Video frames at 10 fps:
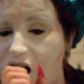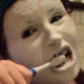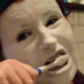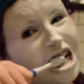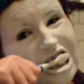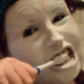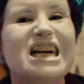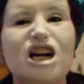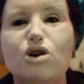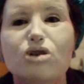But
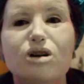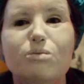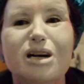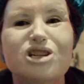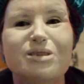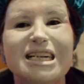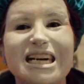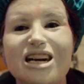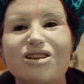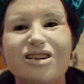I don't want to brush my
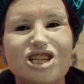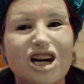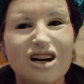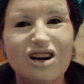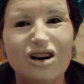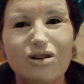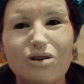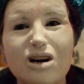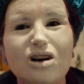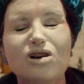teeth with charcoal,
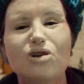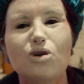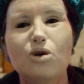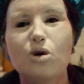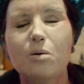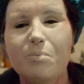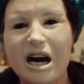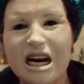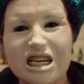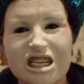or
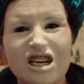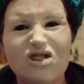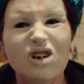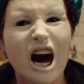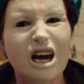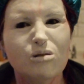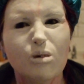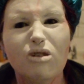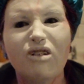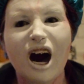better still, with
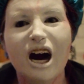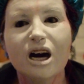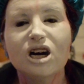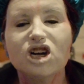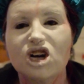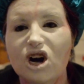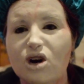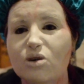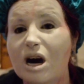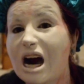animal fat.
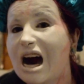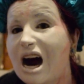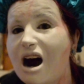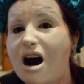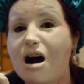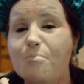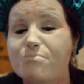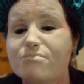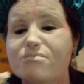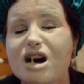So
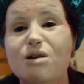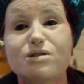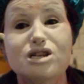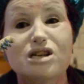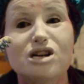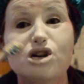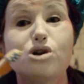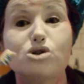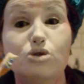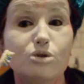I'm just going to
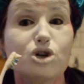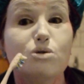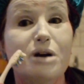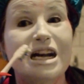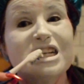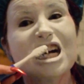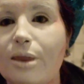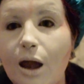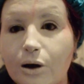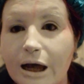use normal toothpaste.
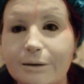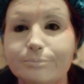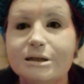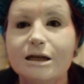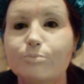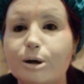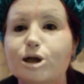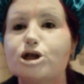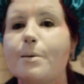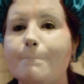Okay, teeth
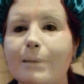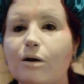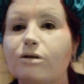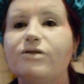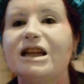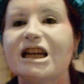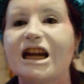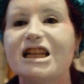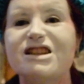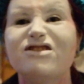brushed, mouth feeling
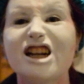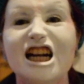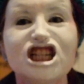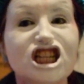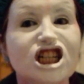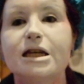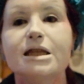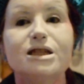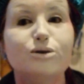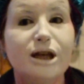nice and fresh. Teeth
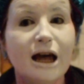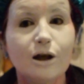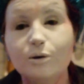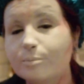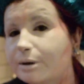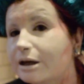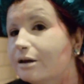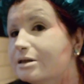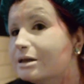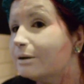still yellow
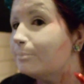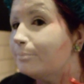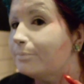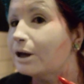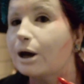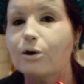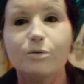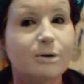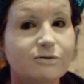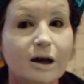because the colour
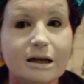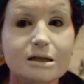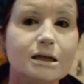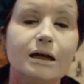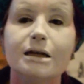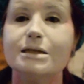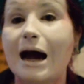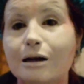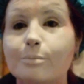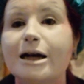of my face is
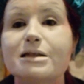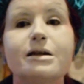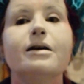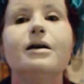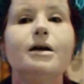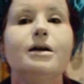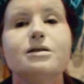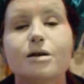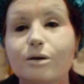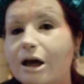alabaster,
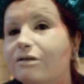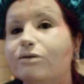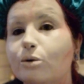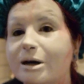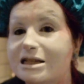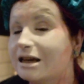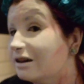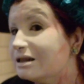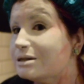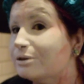so therefore my teeth
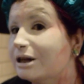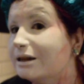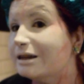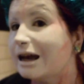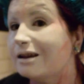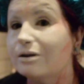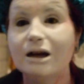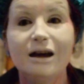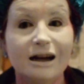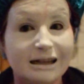are still going to look yellow.
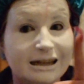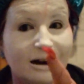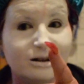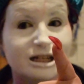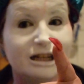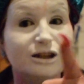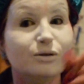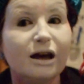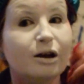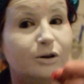I can guarantee you
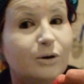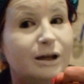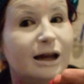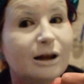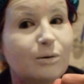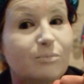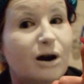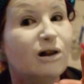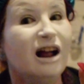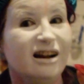they are not yellow in
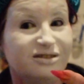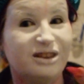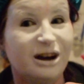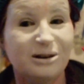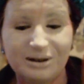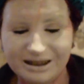real life though.